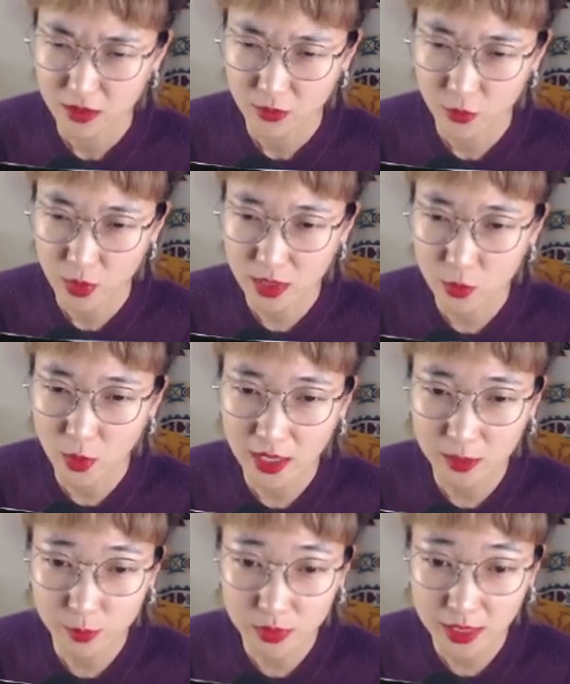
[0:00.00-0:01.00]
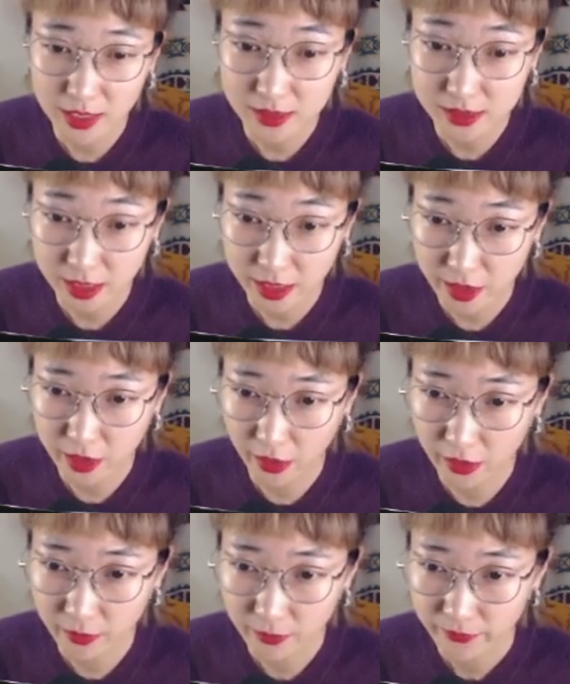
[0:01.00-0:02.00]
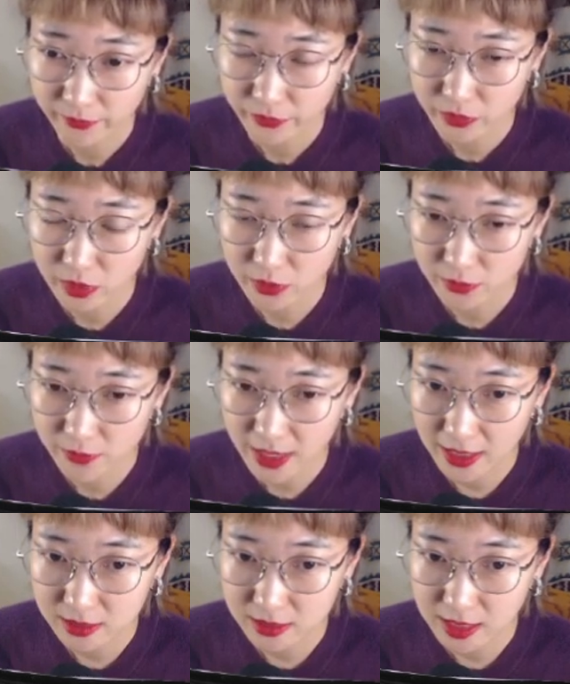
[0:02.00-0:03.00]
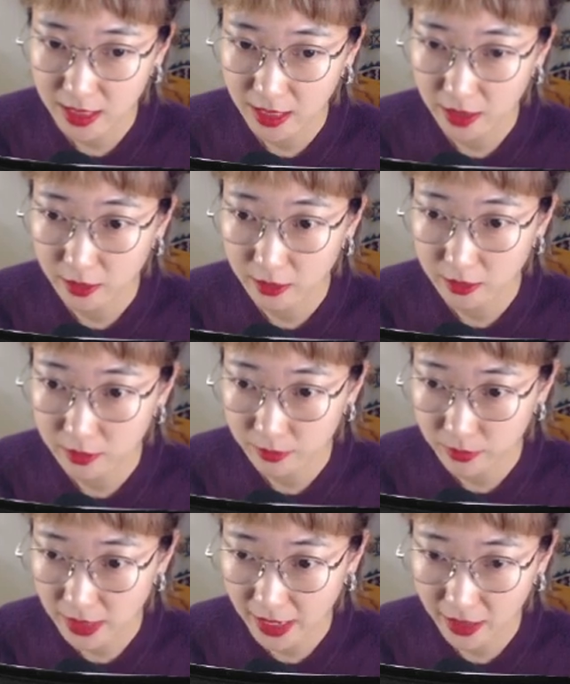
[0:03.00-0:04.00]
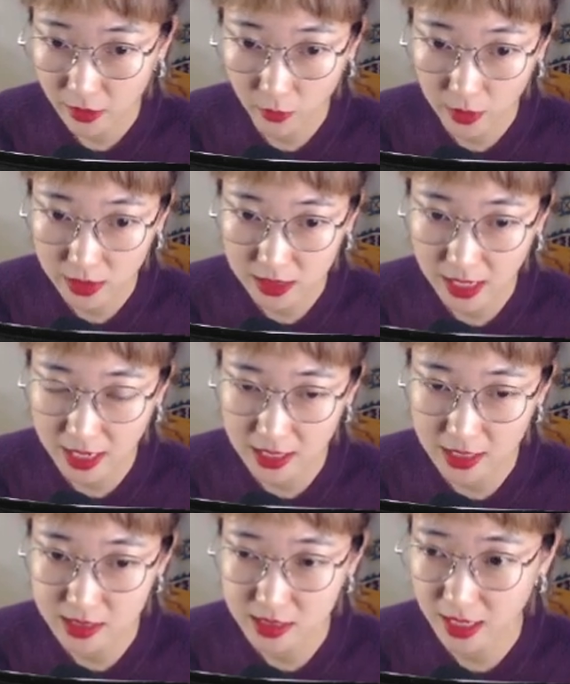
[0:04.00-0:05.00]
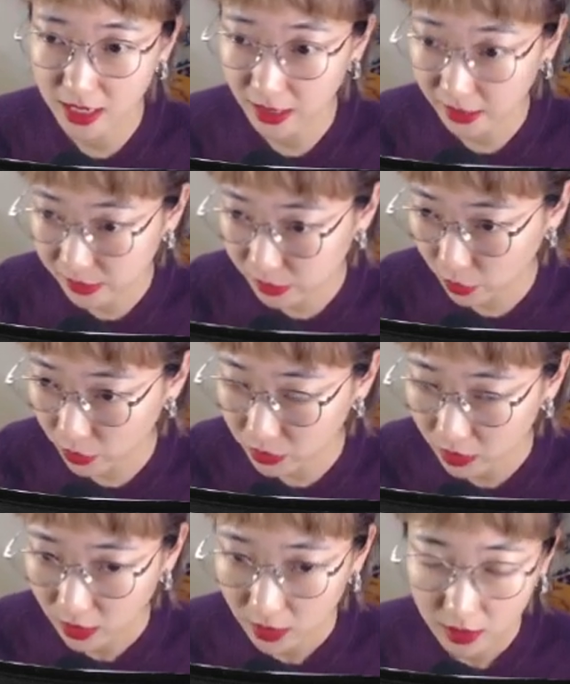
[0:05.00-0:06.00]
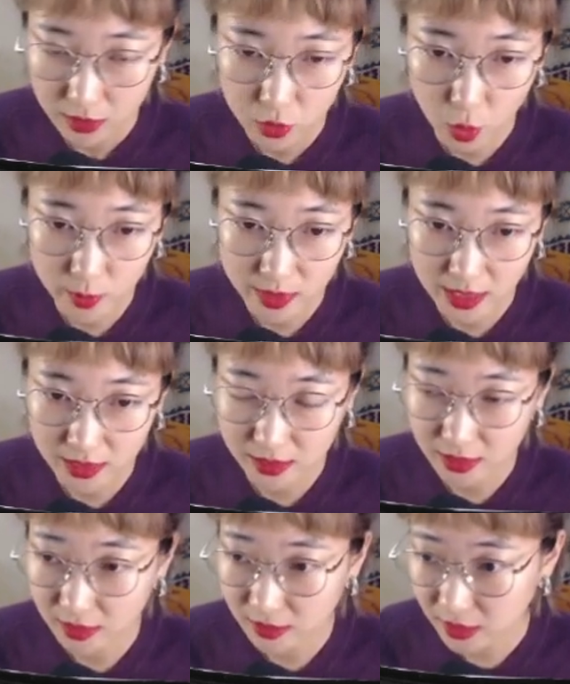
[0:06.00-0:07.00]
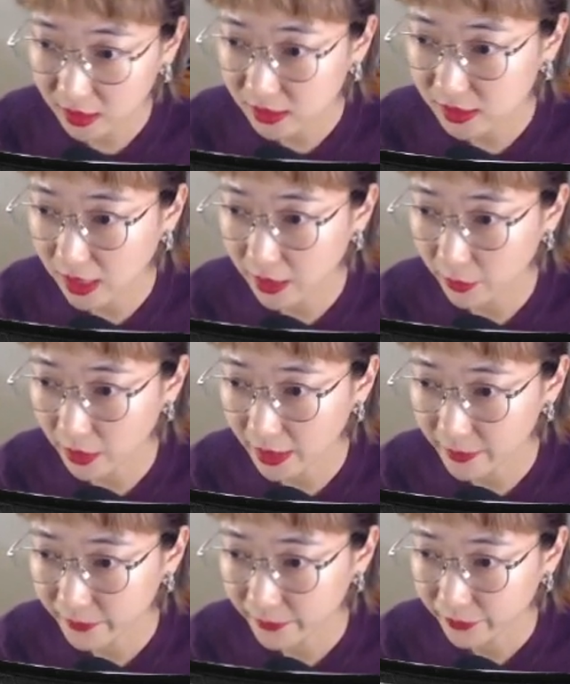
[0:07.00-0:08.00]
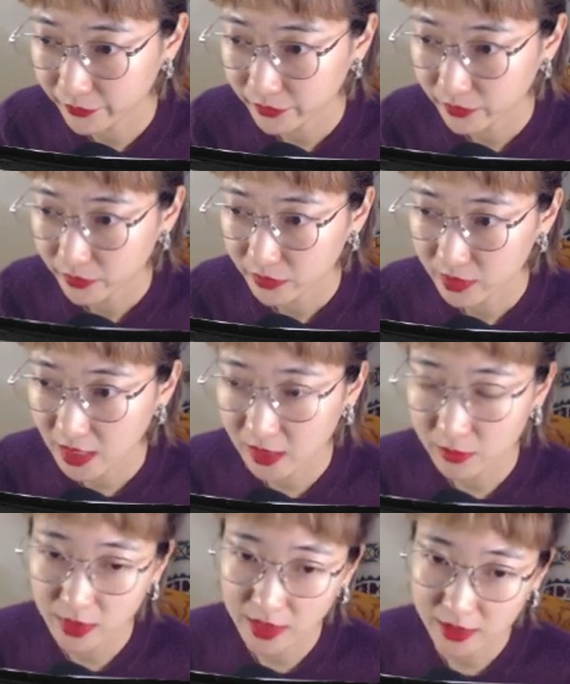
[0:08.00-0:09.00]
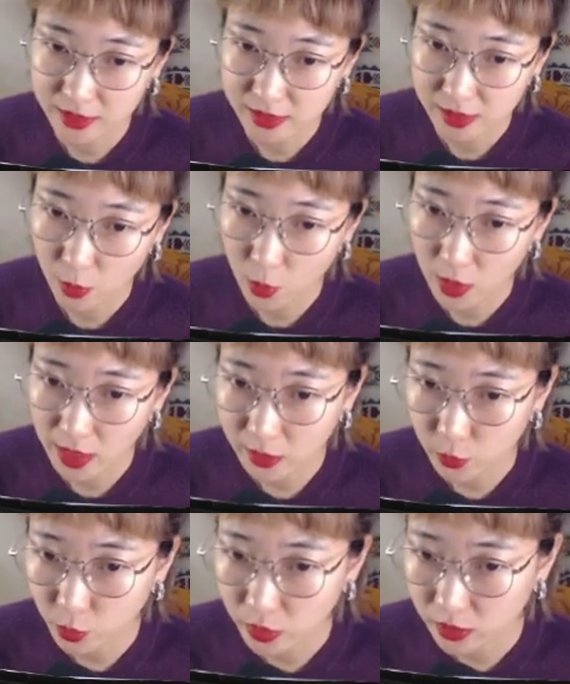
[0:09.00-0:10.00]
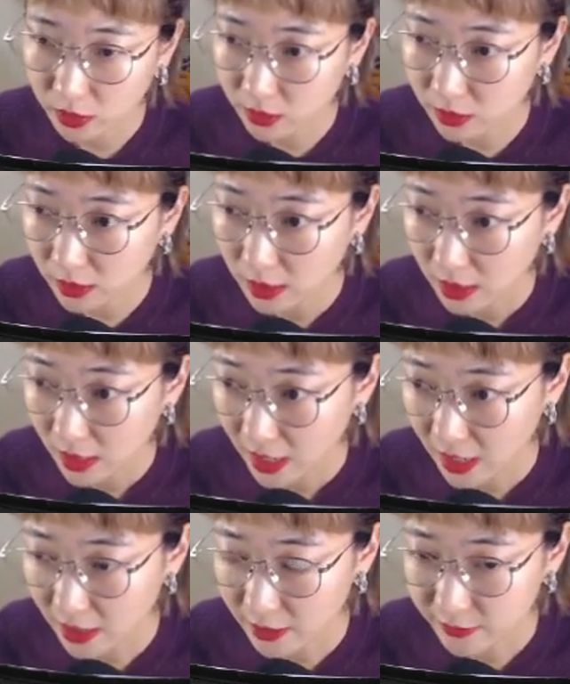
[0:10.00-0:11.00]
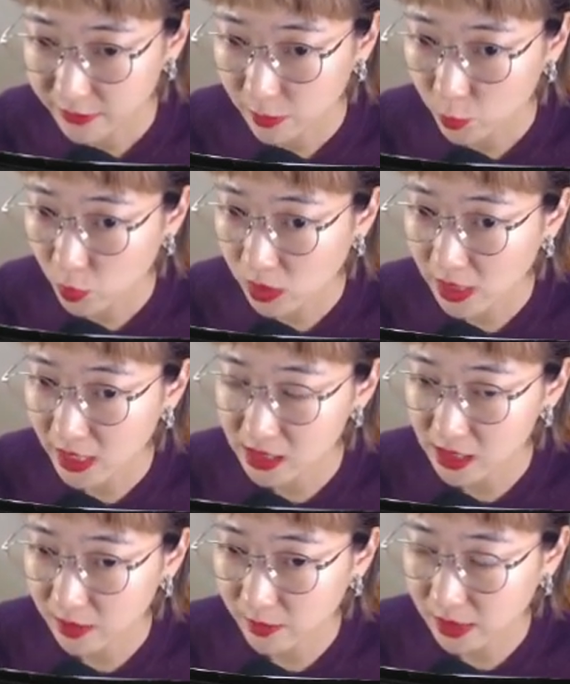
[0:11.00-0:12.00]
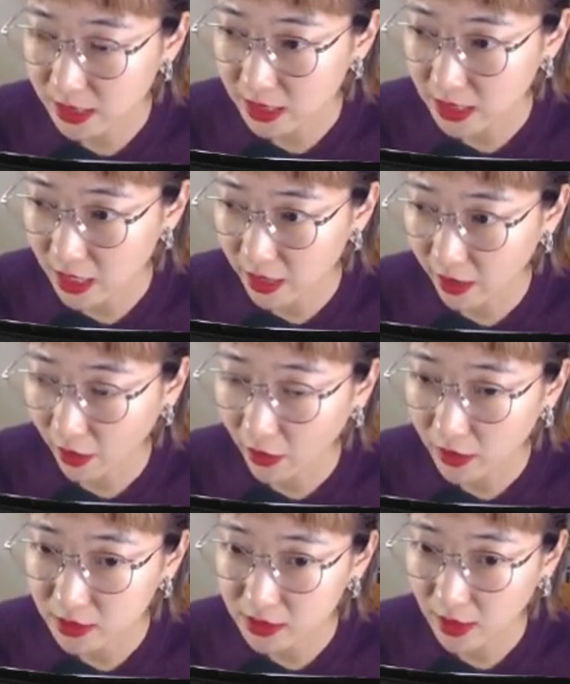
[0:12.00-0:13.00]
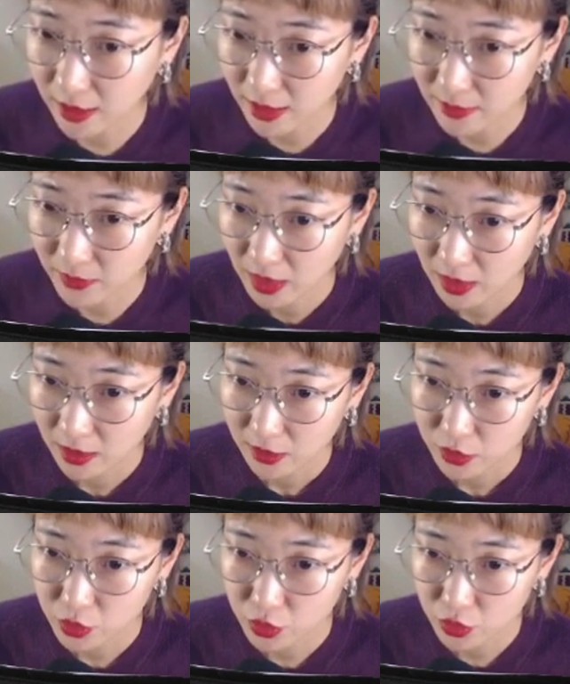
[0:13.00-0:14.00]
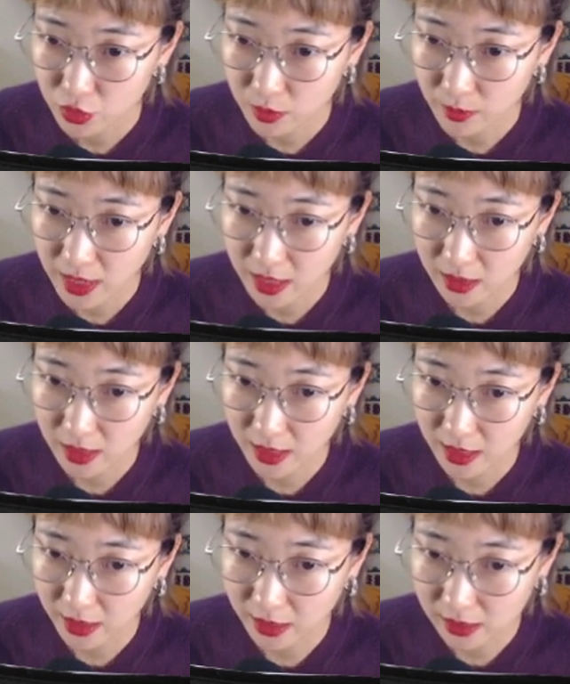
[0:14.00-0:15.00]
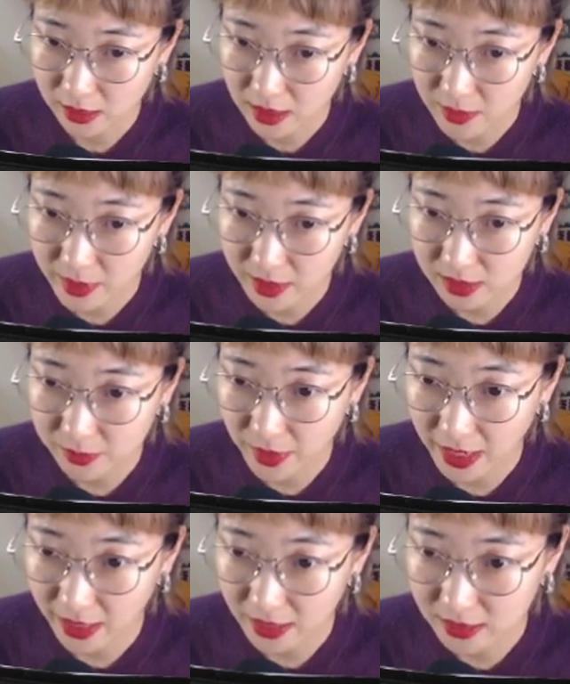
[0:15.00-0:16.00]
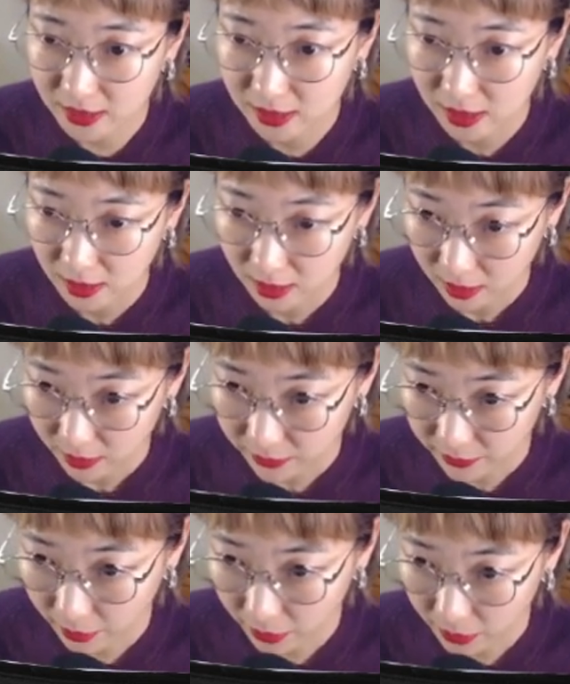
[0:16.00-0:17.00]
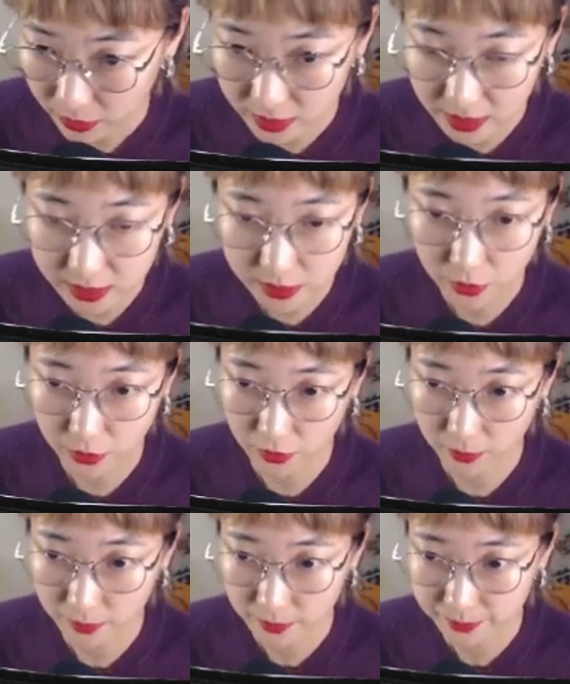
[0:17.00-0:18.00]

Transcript: When White plays here, the fact that Black already has a stone dominating this area, that means White will have relatively a hard time to make a living space for this group.